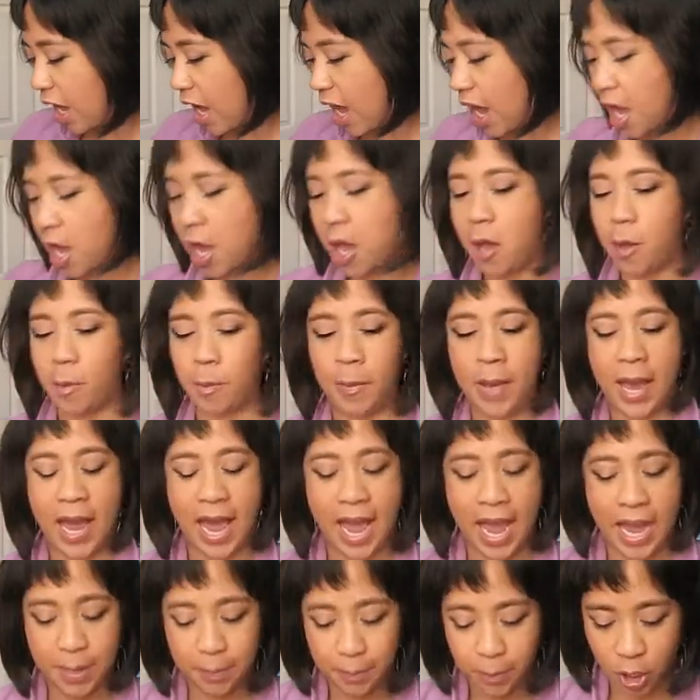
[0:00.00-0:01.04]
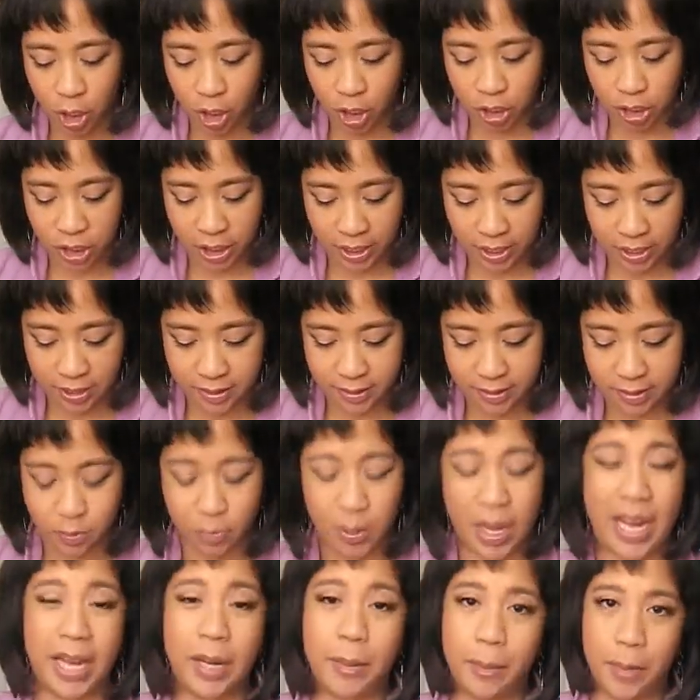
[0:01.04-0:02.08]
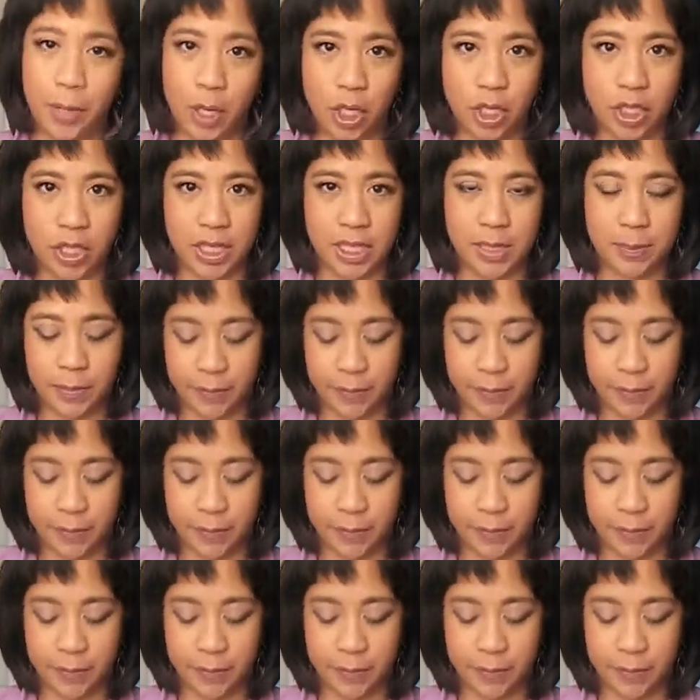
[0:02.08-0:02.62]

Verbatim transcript: I purchased, well I didn't purchase,